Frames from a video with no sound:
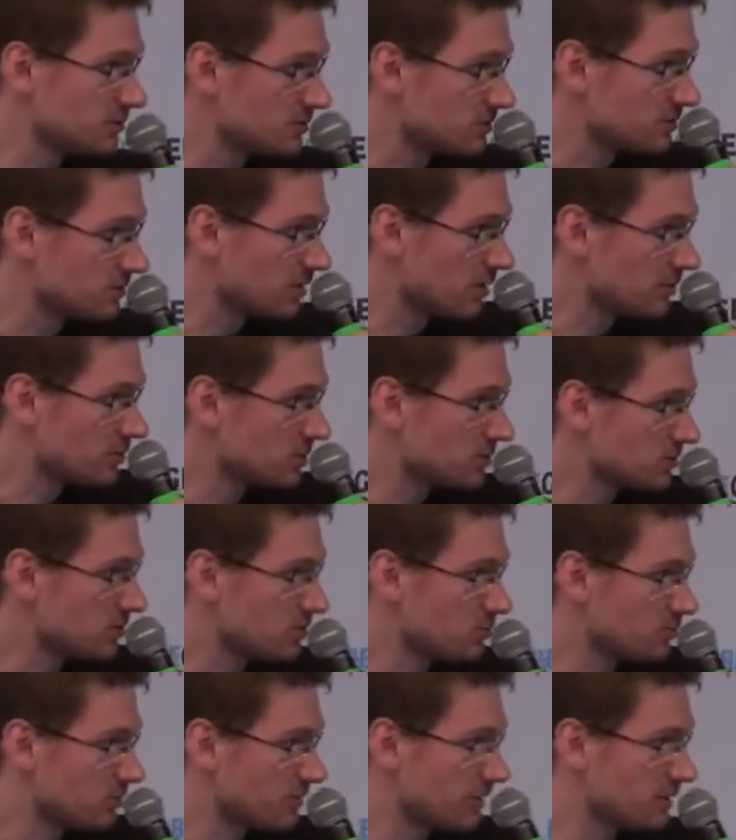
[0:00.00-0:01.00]
a stub
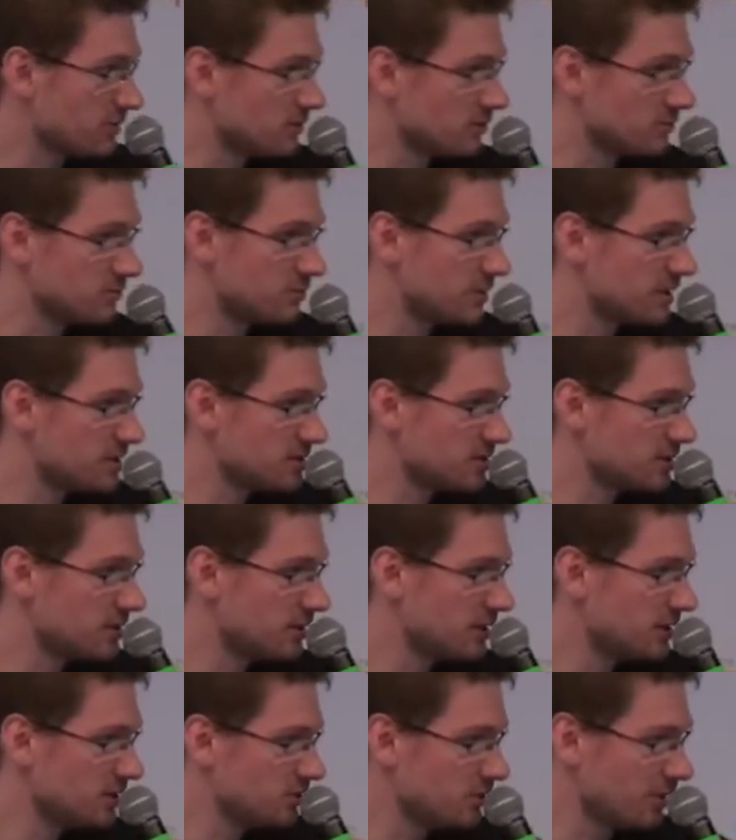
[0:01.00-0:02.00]
content provider.
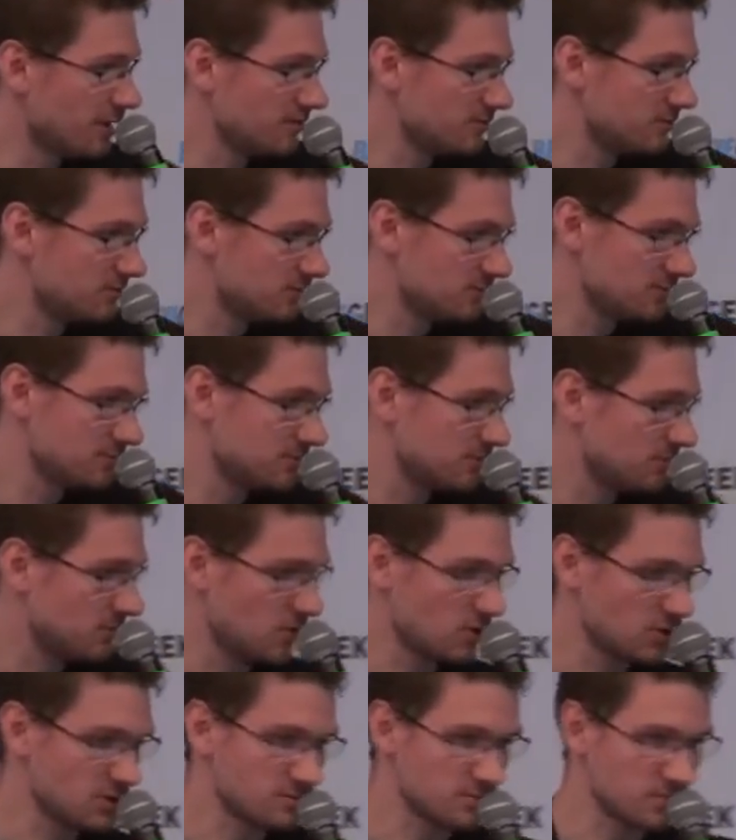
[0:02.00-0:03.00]
Basically, you have
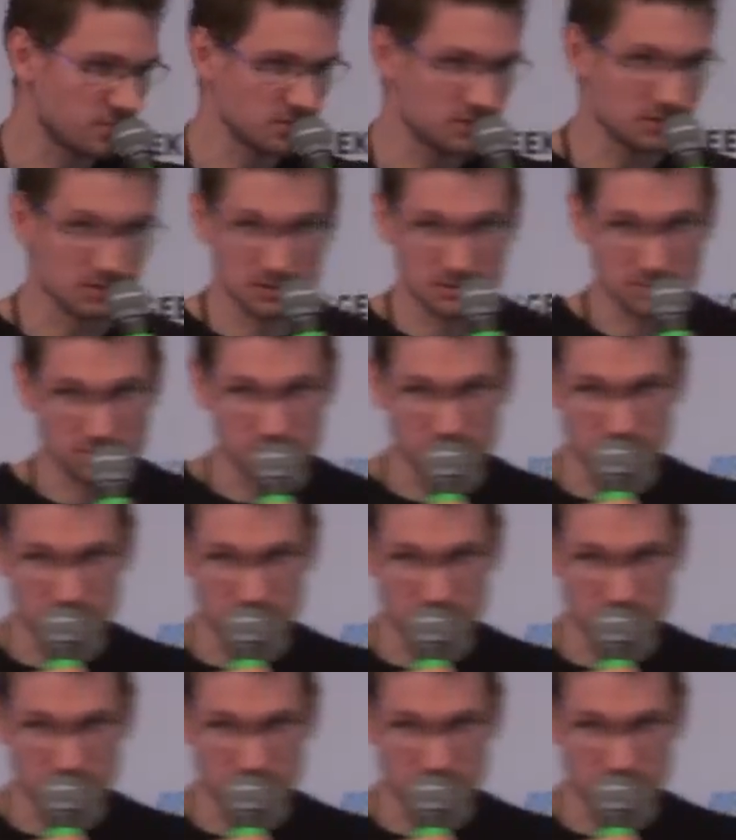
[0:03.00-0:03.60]
almost nothing to